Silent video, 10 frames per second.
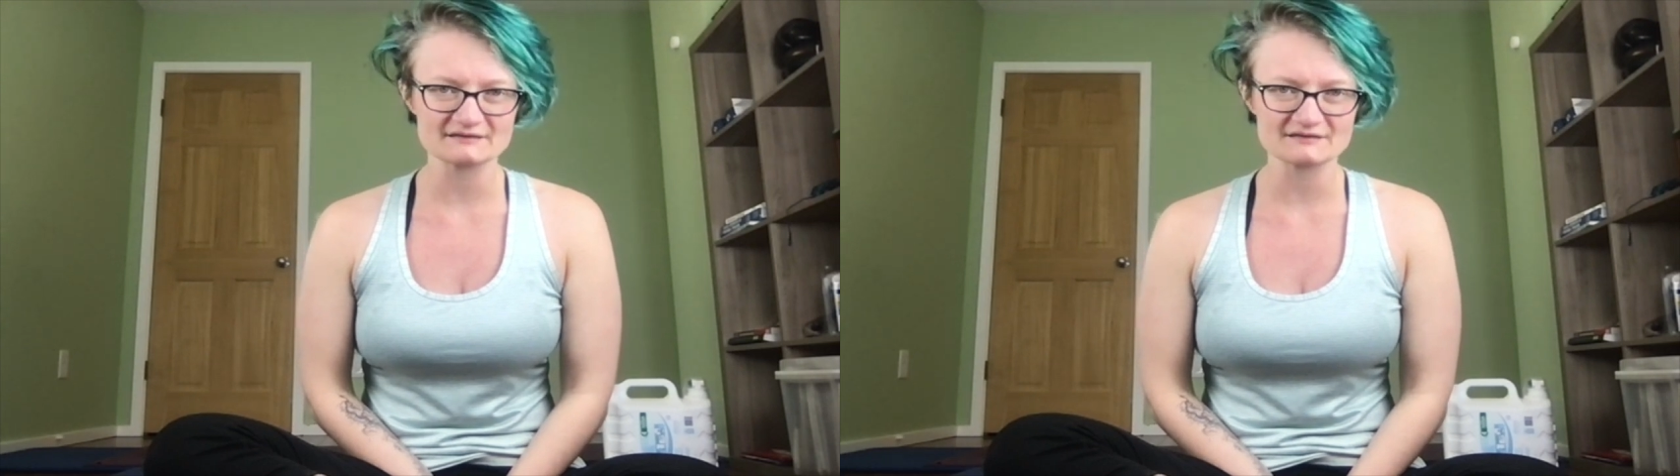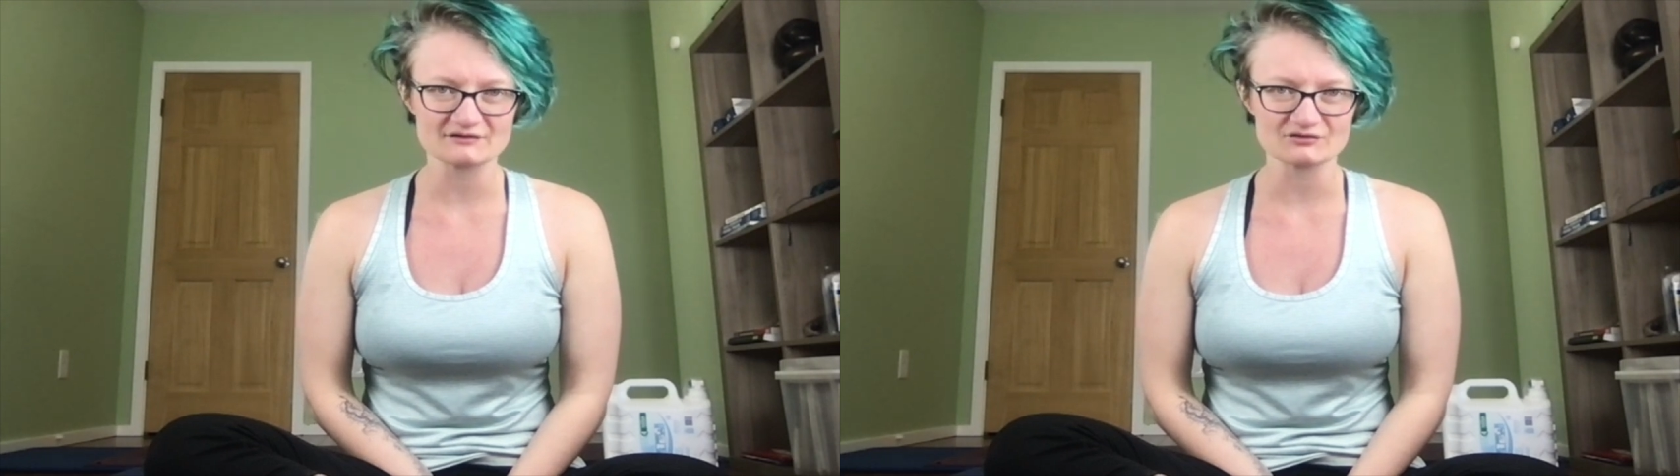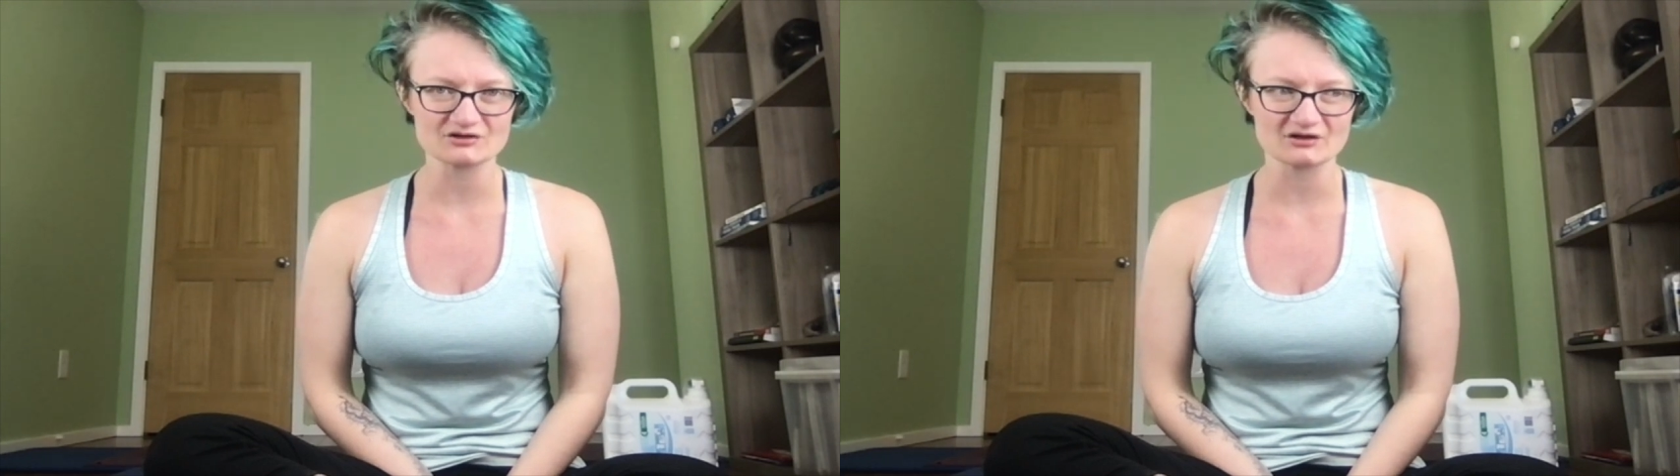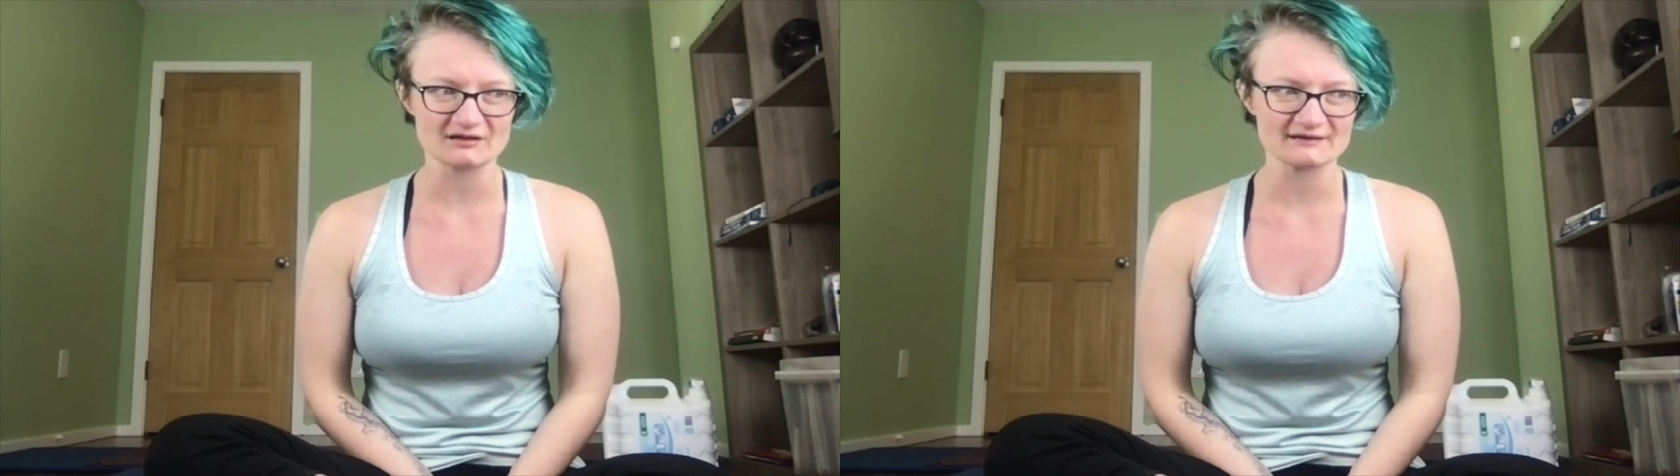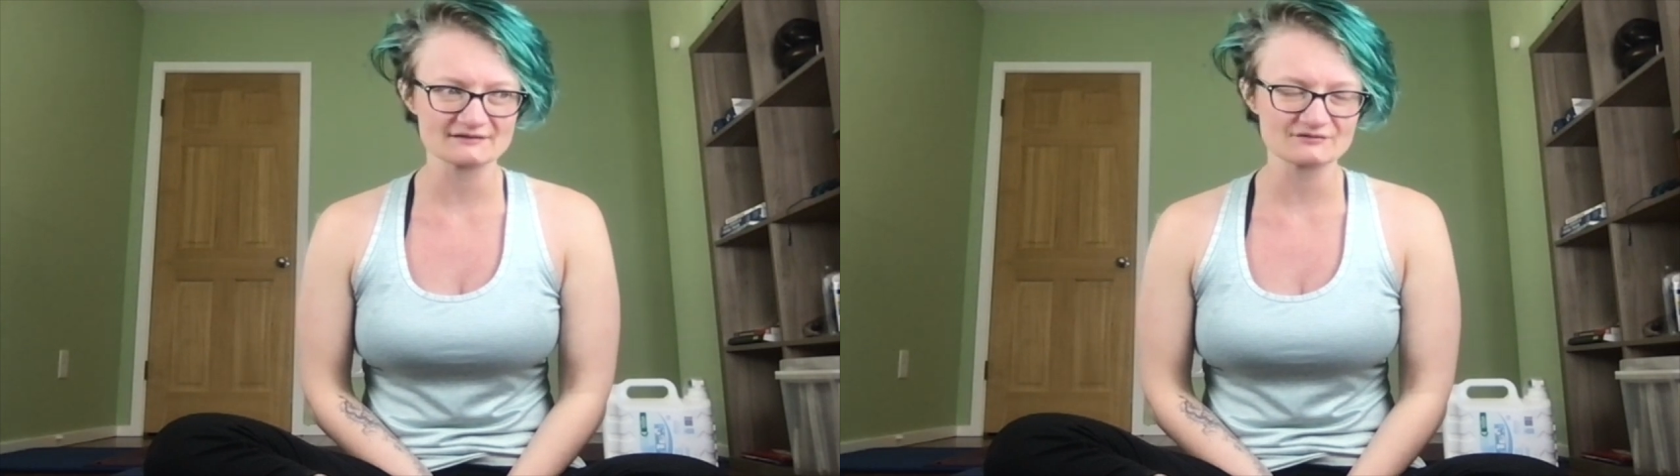
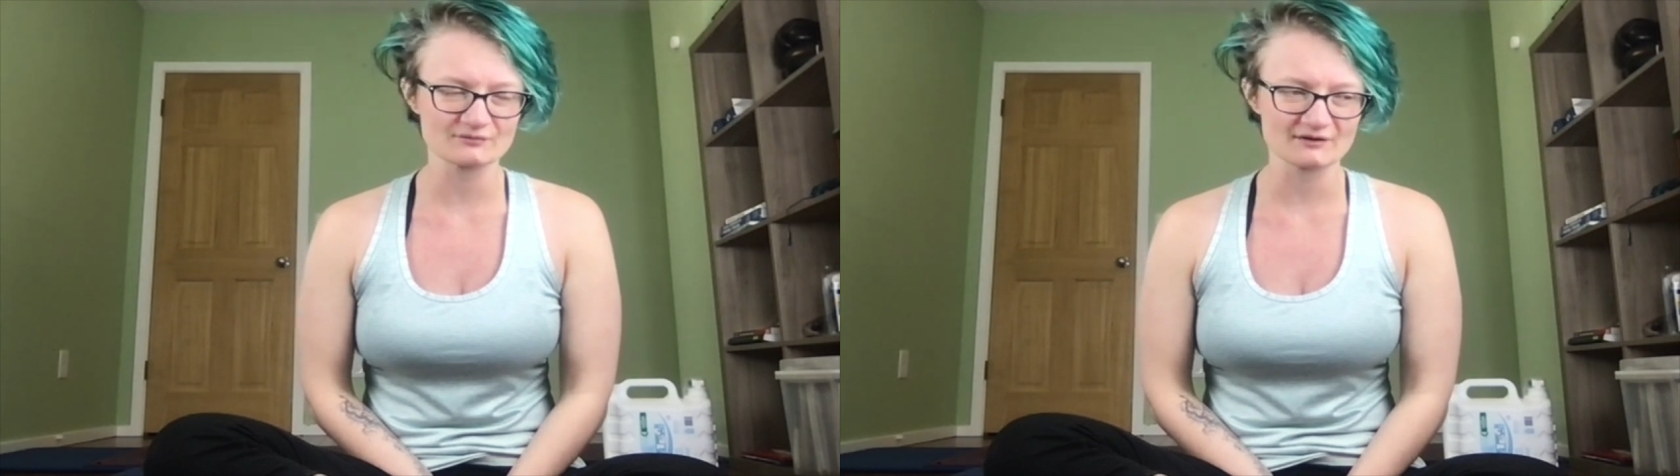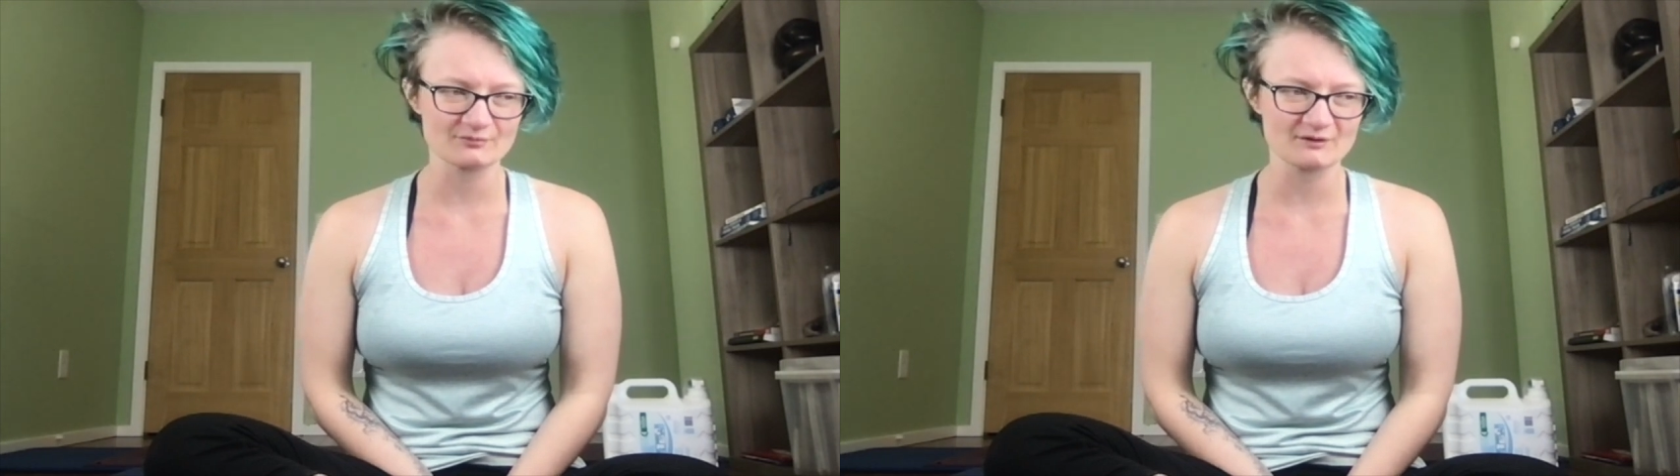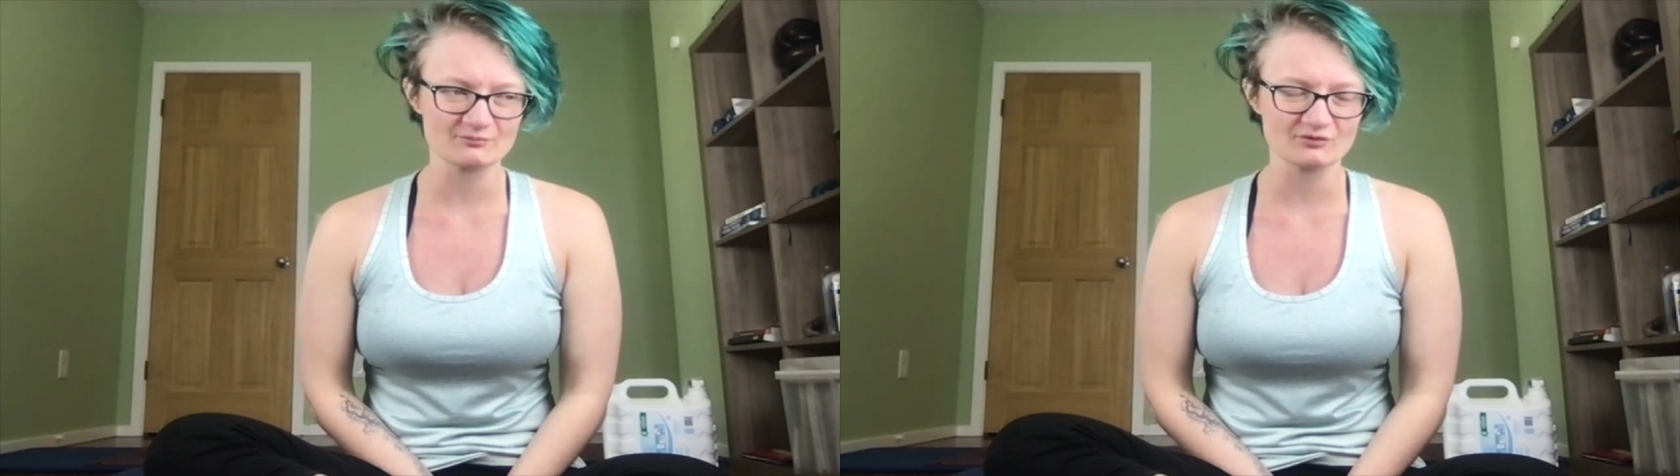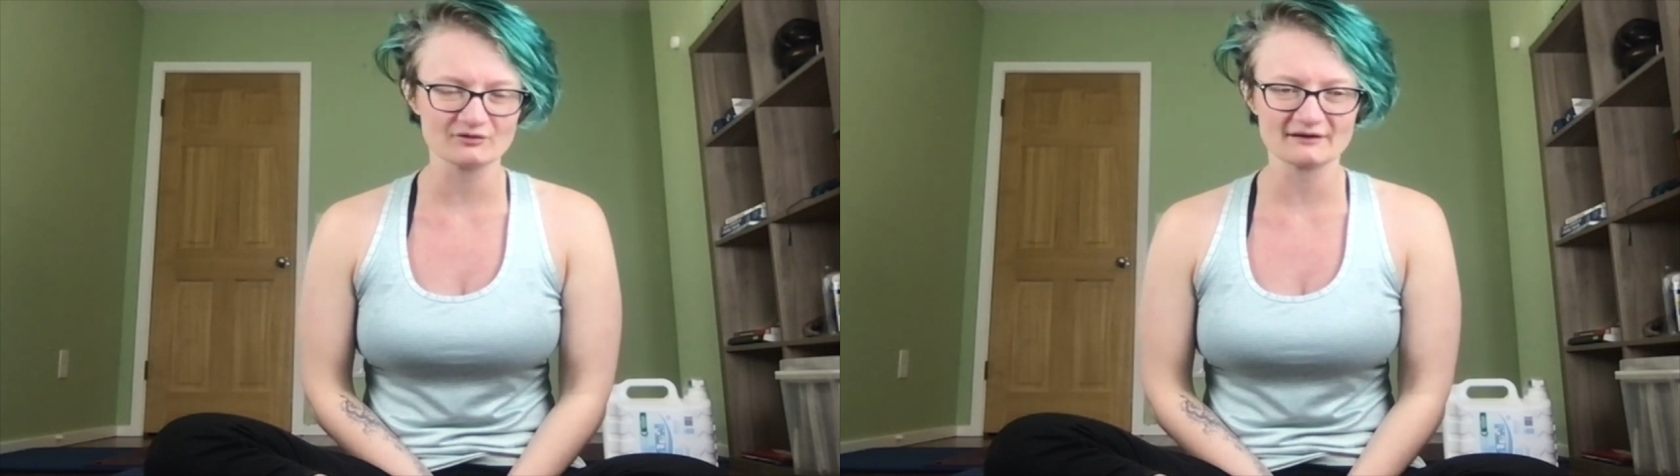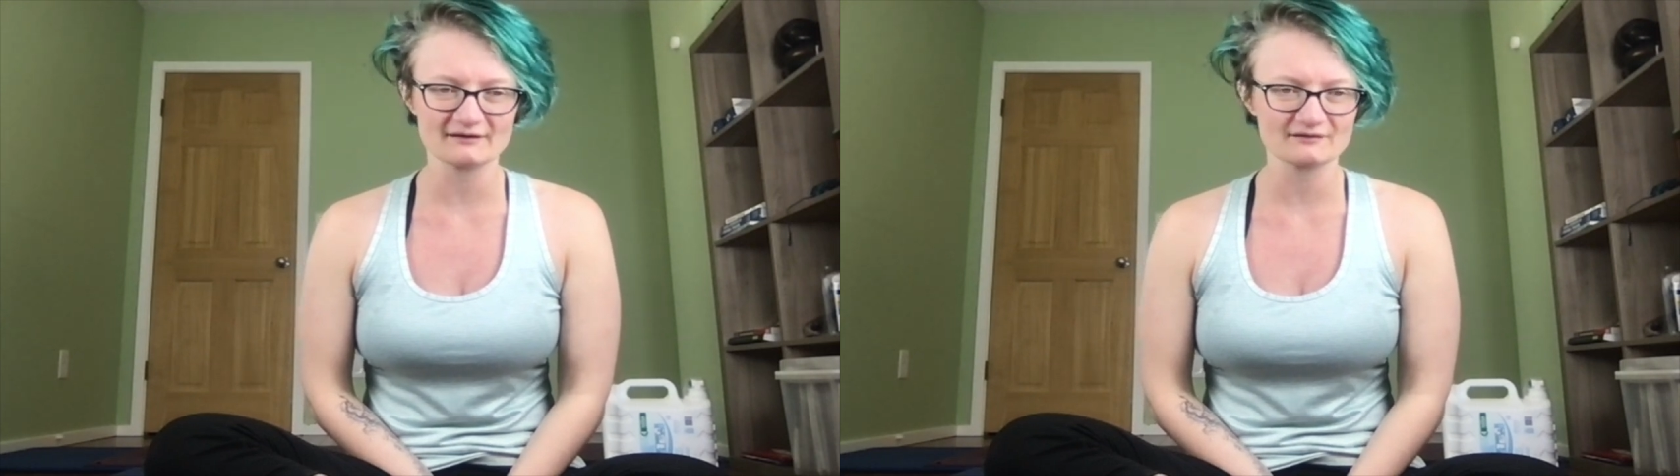socialize with people
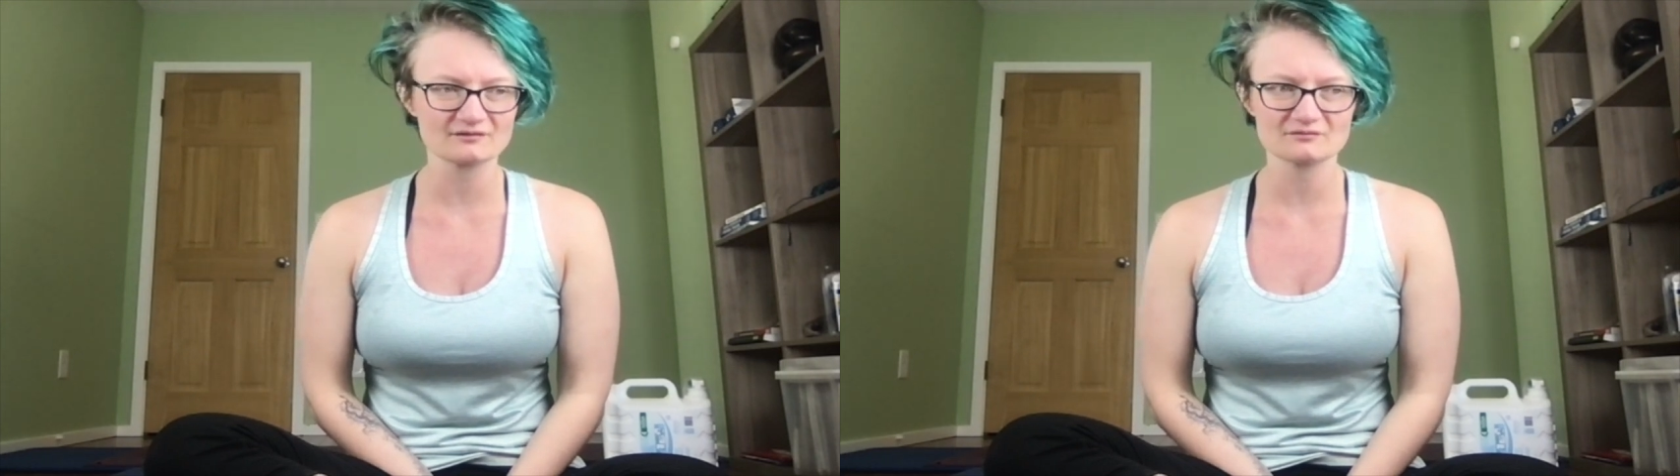in